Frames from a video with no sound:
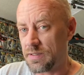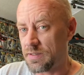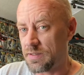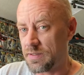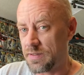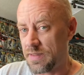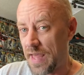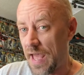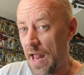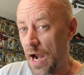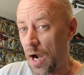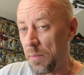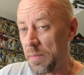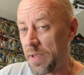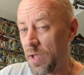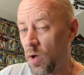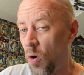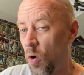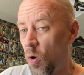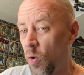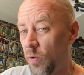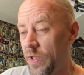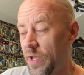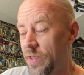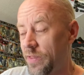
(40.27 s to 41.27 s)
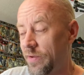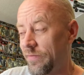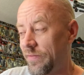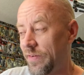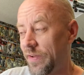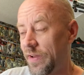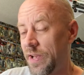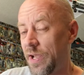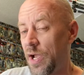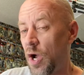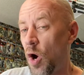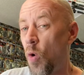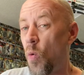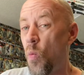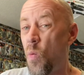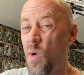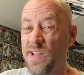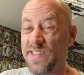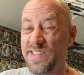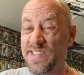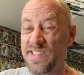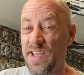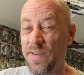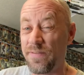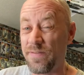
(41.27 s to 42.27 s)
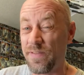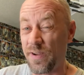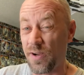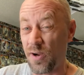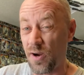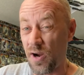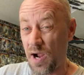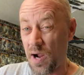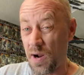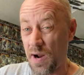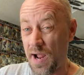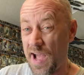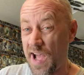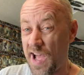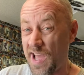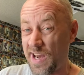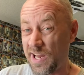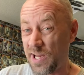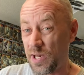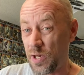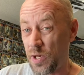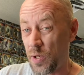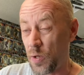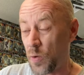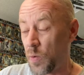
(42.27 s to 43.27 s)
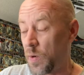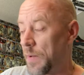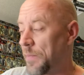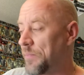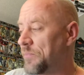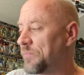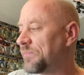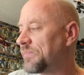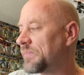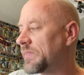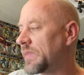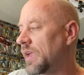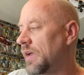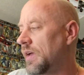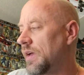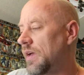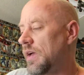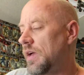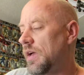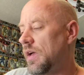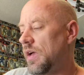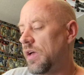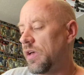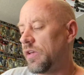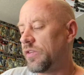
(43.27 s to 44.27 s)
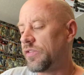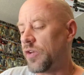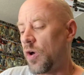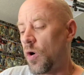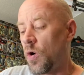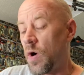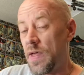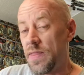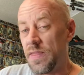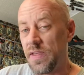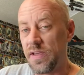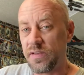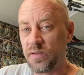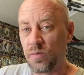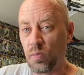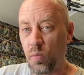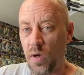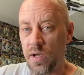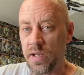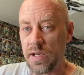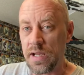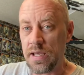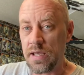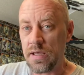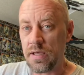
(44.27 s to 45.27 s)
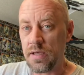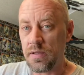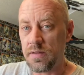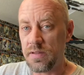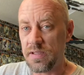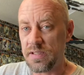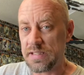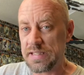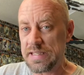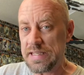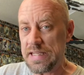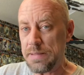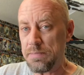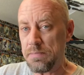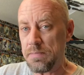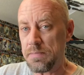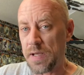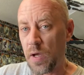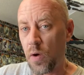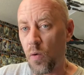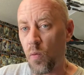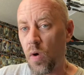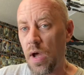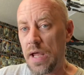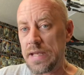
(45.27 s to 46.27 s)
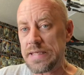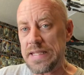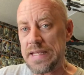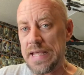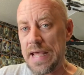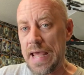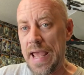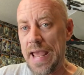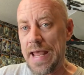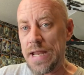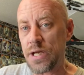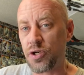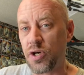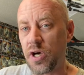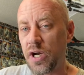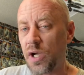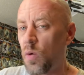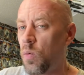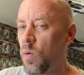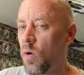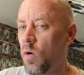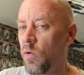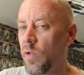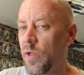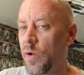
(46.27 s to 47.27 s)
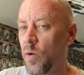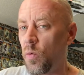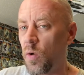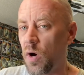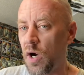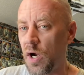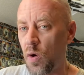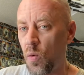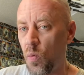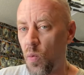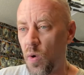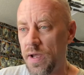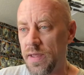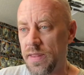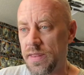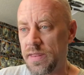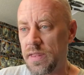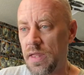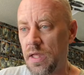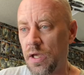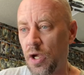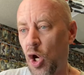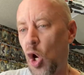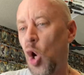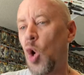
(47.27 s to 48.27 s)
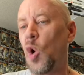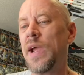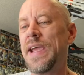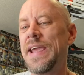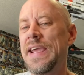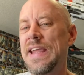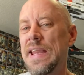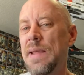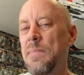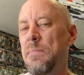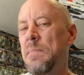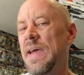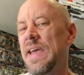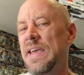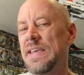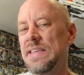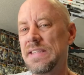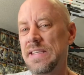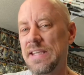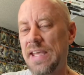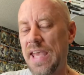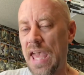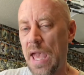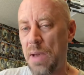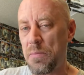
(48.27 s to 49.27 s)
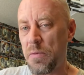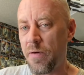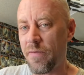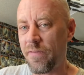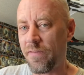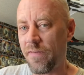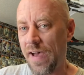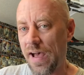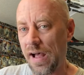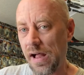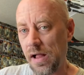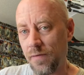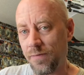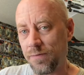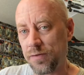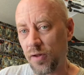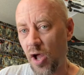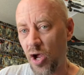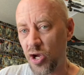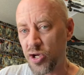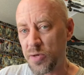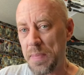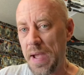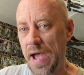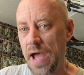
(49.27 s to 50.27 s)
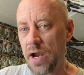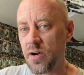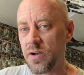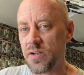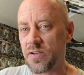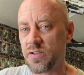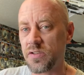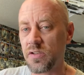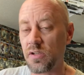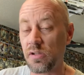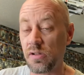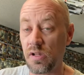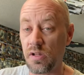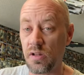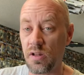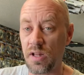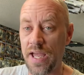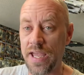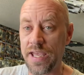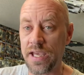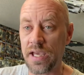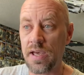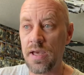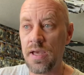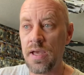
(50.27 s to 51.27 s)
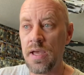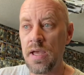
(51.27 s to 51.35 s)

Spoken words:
that'll be a whole nother video once I figure out how to do it. So, and this one, this tip to and trick will only work with green-based camouflage patterns, so like